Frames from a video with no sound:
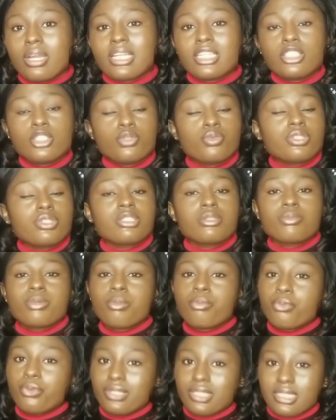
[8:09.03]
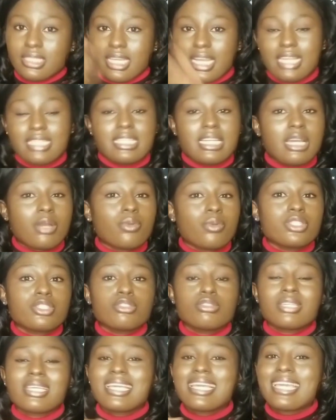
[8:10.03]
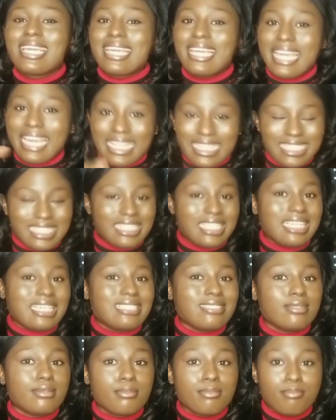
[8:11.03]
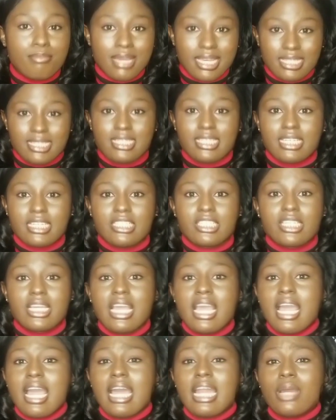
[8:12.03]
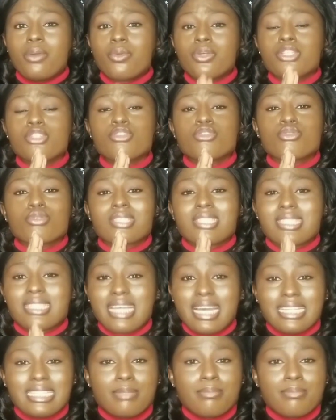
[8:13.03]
I just want it to be precise, and I want you to get the message, and I want you to start.